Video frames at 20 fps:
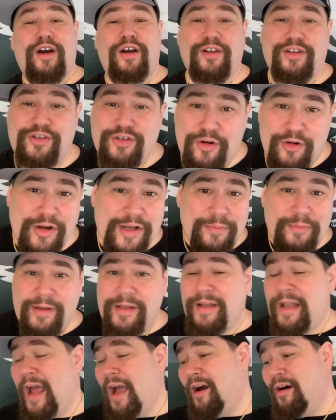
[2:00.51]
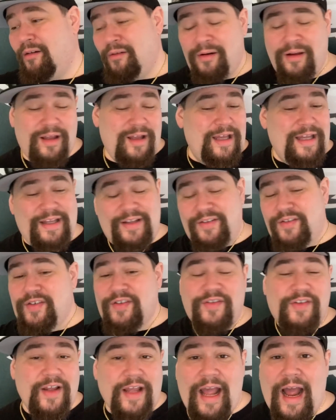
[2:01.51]
A journeyman now. He's
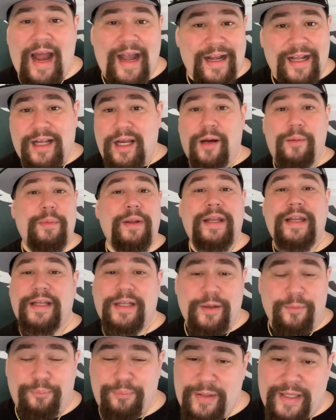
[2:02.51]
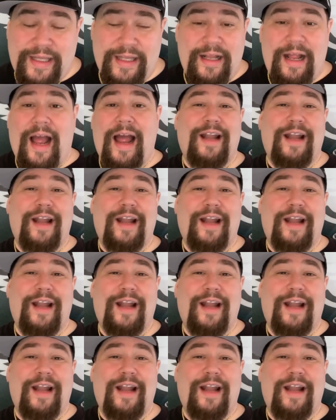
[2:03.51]
just a guy to come in and compete.